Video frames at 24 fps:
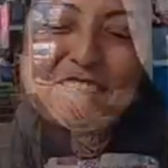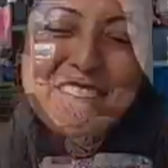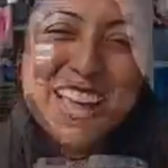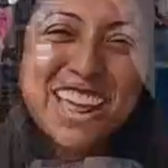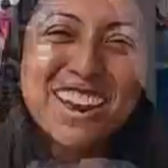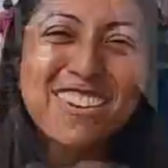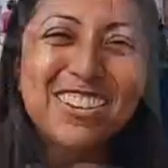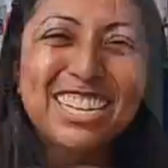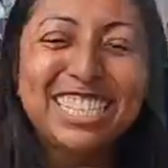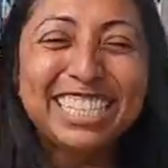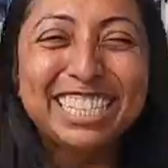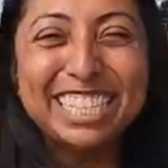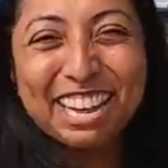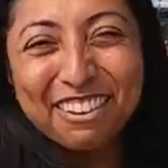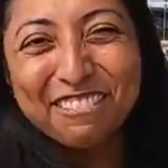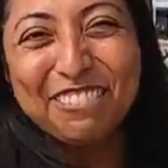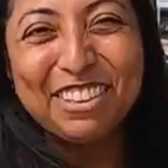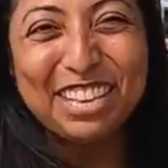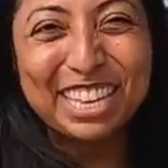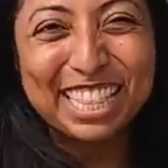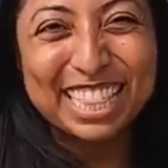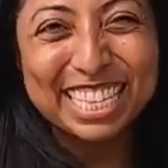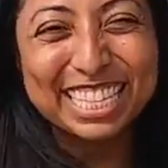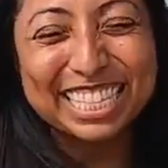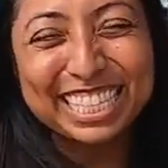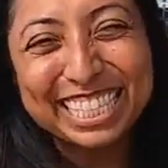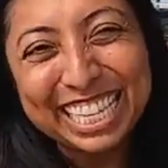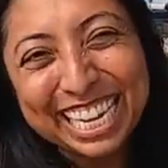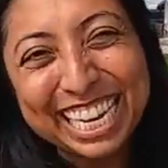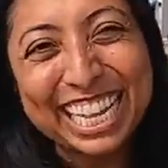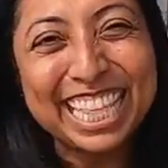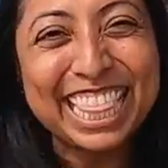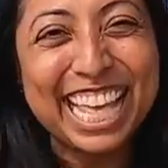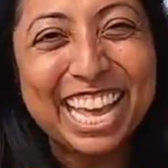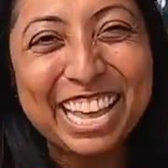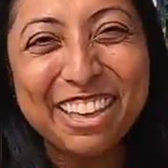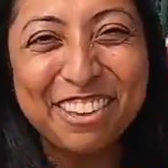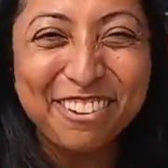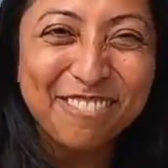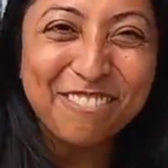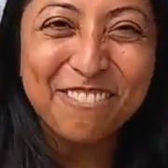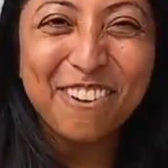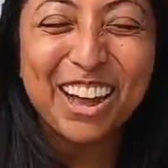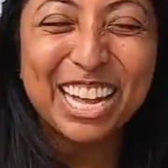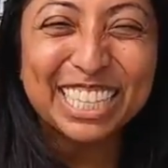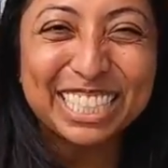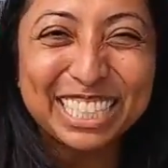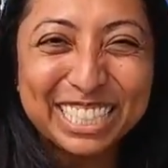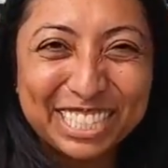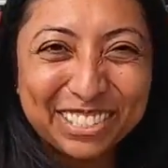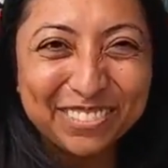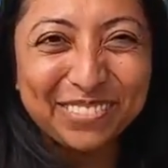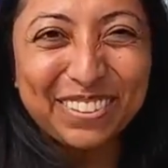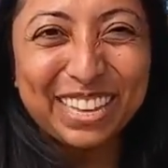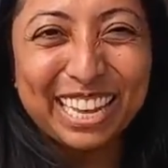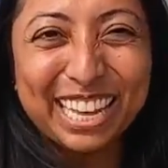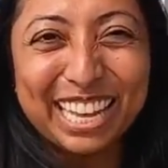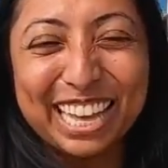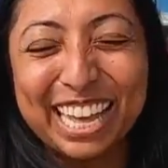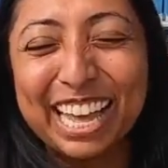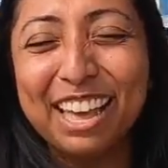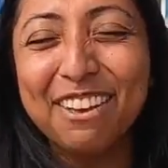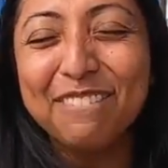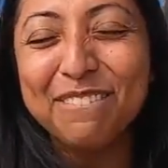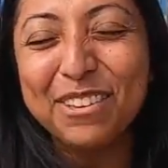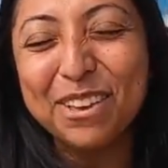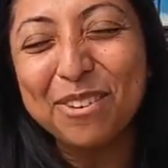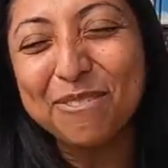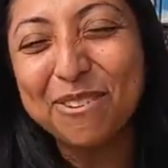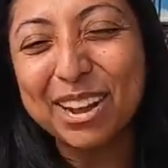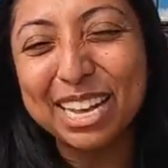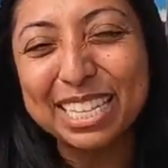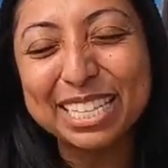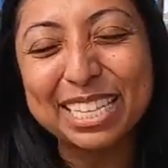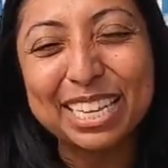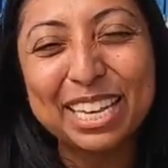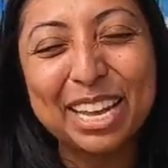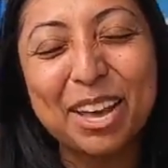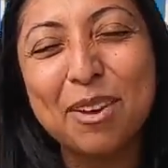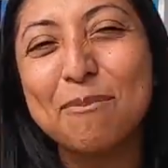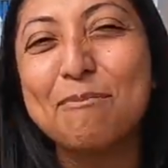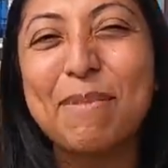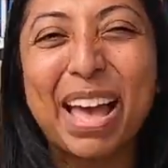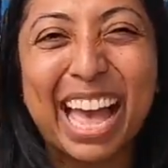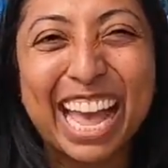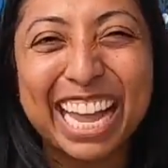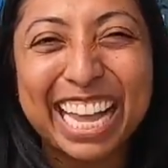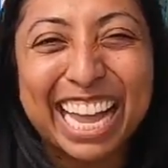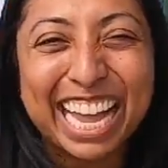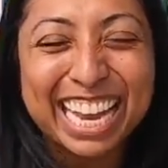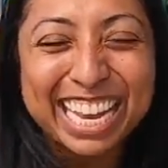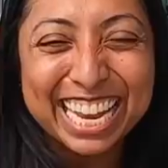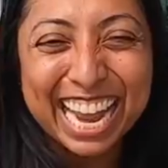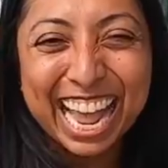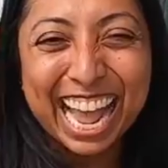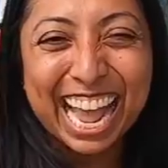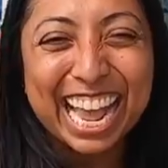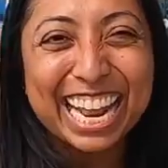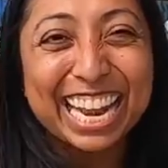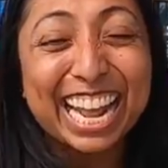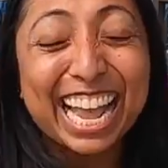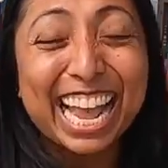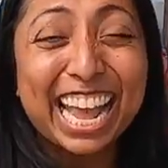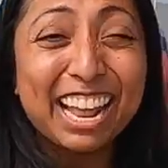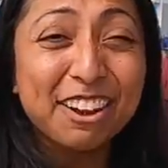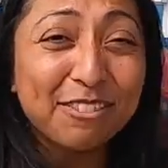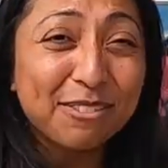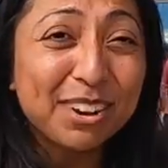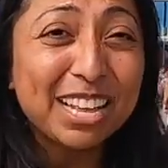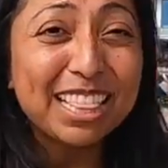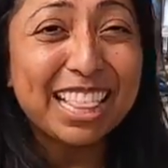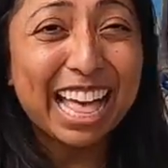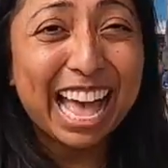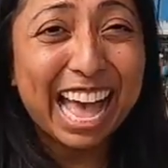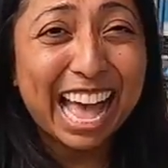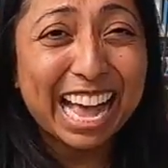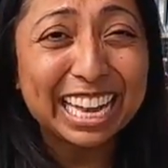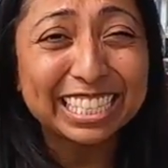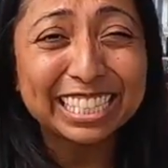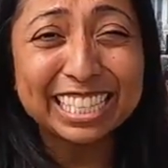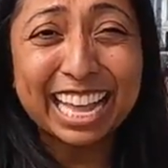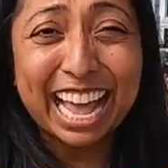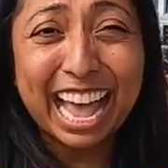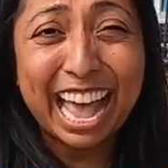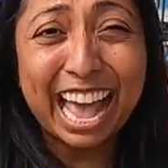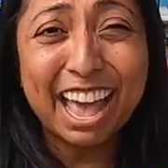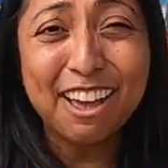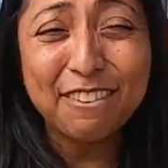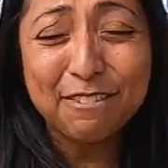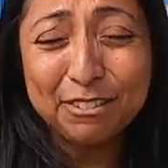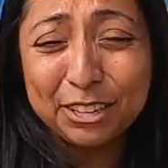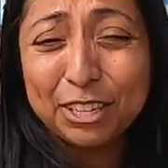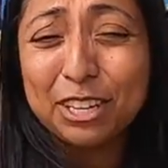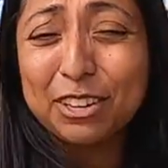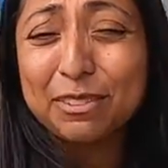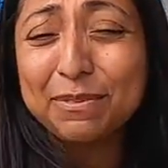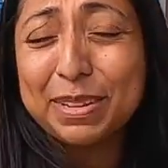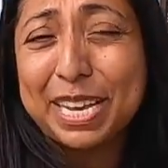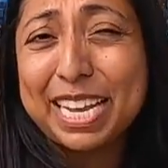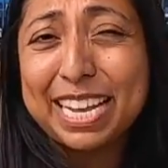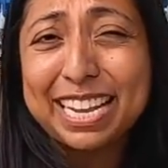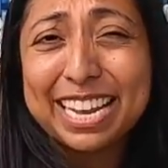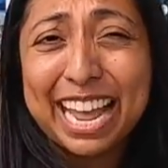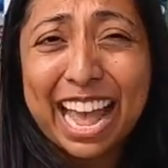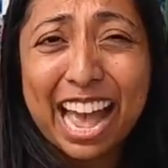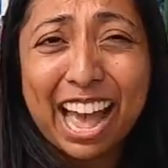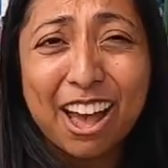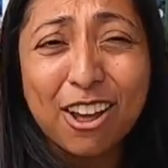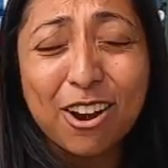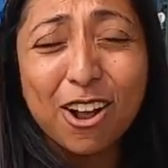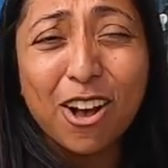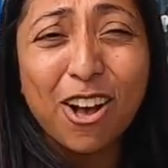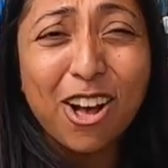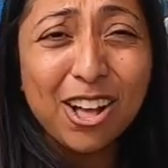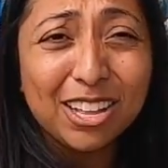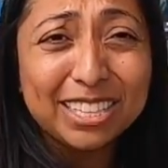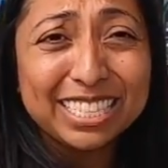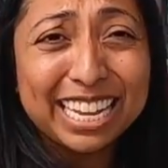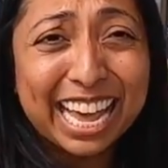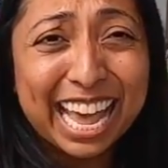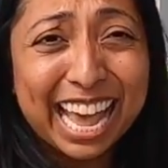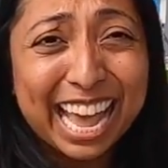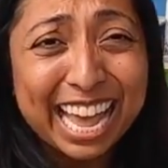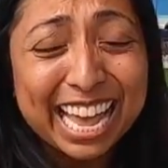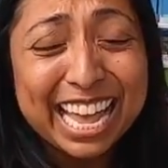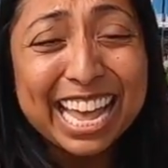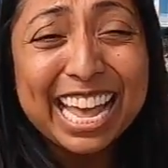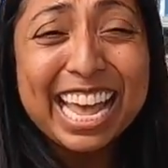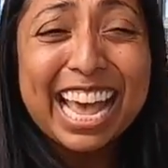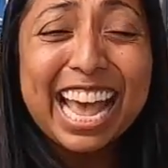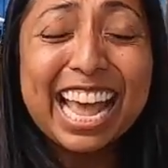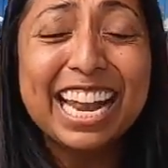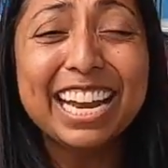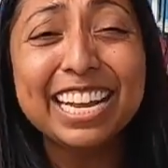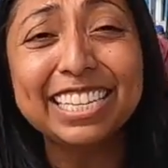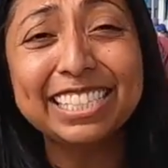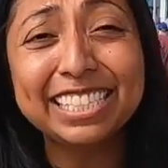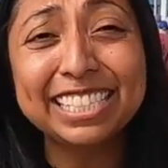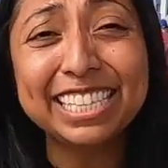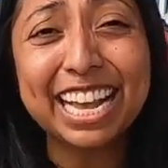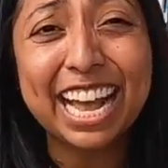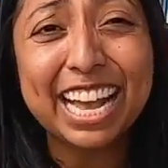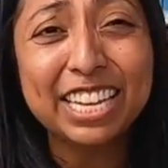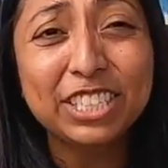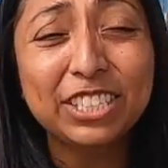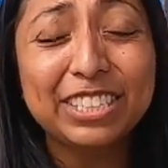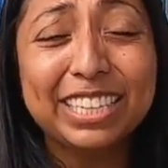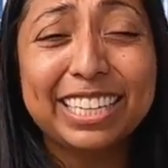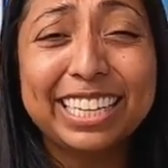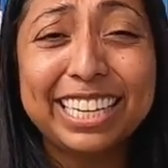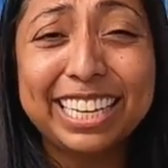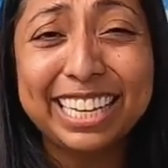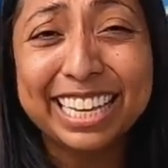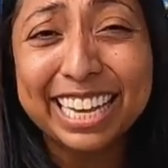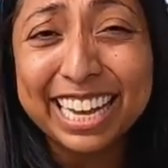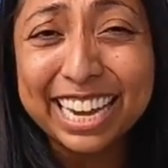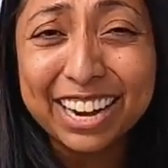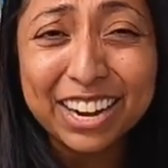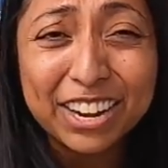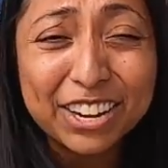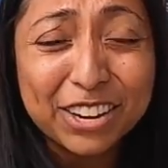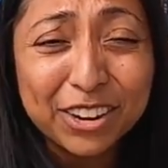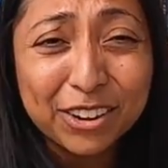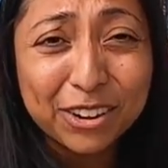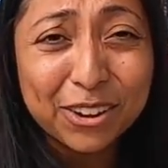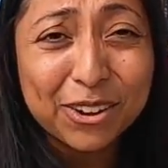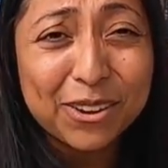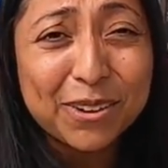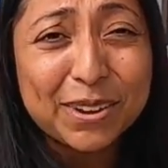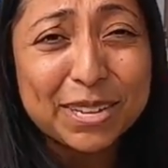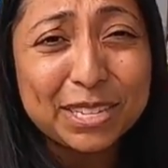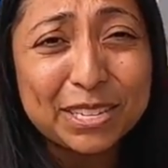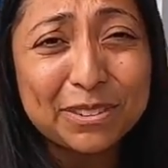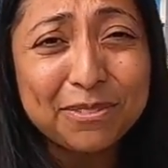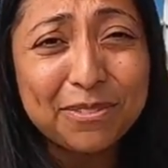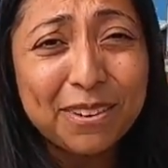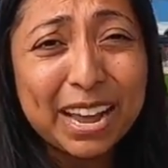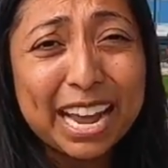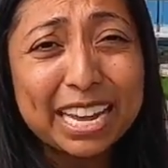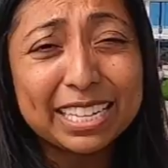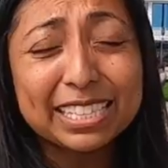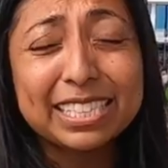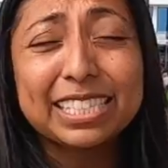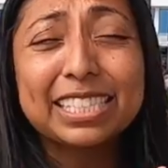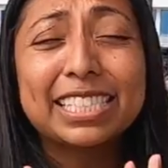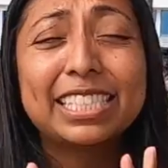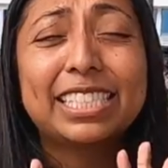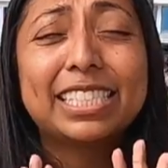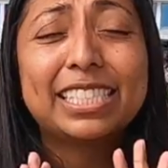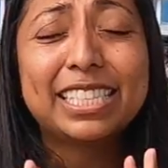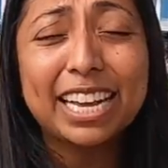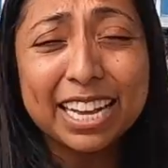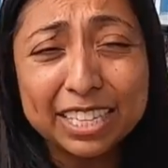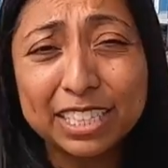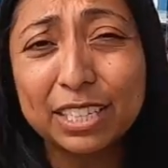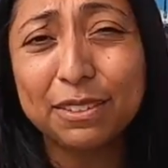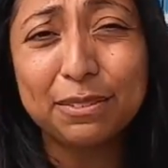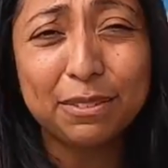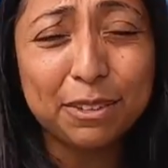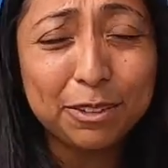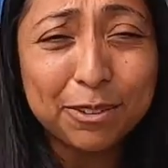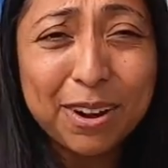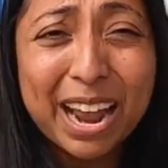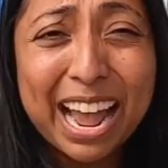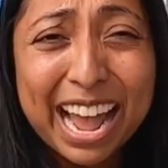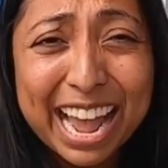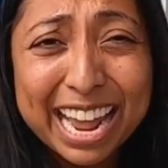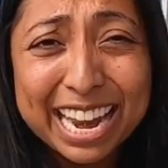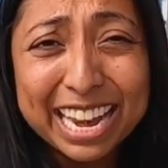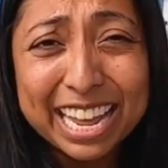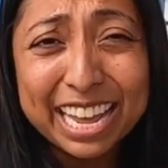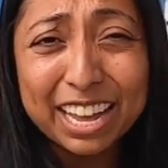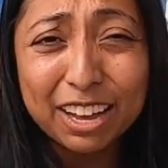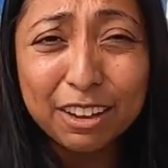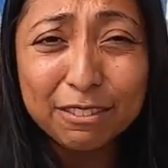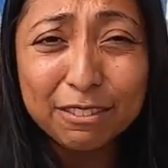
Faro is definitely the city that you want to be if you want to come back at night and relax after being out all day. And as such, here you're going to find such a variety